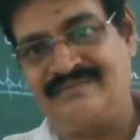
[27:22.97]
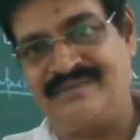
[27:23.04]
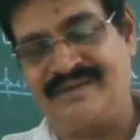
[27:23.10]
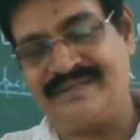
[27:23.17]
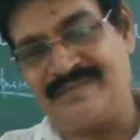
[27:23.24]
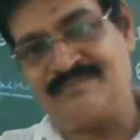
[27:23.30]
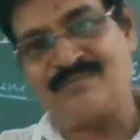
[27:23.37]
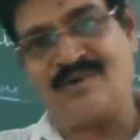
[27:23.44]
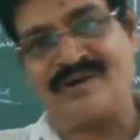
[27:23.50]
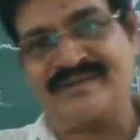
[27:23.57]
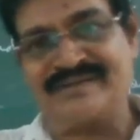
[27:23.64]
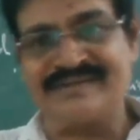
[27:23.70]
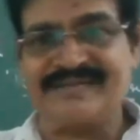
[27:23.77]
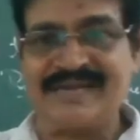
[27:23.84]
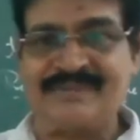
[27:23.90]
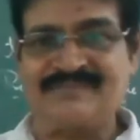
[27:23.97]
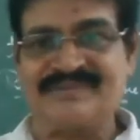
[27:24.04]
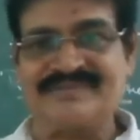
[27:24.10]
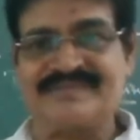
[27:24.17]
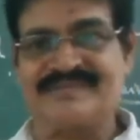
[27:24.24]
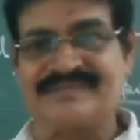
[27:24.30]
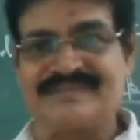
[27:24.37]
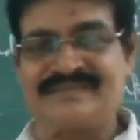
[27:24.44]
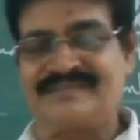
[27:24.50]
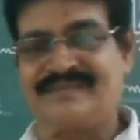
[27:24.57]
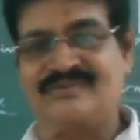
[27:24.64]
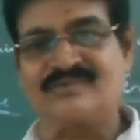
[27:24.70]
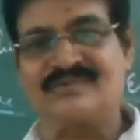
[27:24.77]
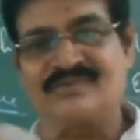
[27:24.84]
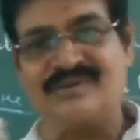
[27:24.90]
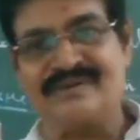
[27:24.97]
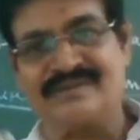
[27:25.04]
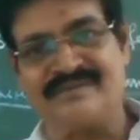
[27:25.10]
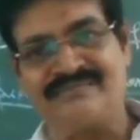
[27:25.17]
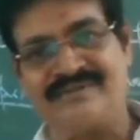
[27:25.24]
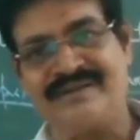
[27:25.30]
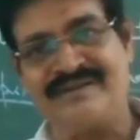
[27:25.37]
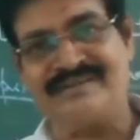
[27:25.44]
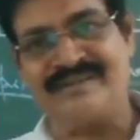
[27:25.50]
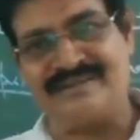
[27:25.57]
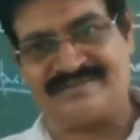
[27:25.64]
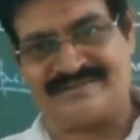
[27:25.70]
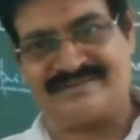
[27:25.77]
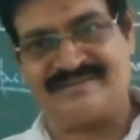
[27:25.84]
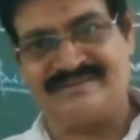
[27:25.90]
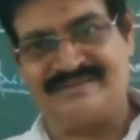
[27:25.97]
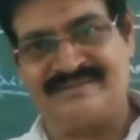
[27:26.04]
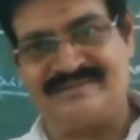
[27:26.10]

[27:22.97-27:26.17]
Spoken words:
very important capital city. They could not defend this.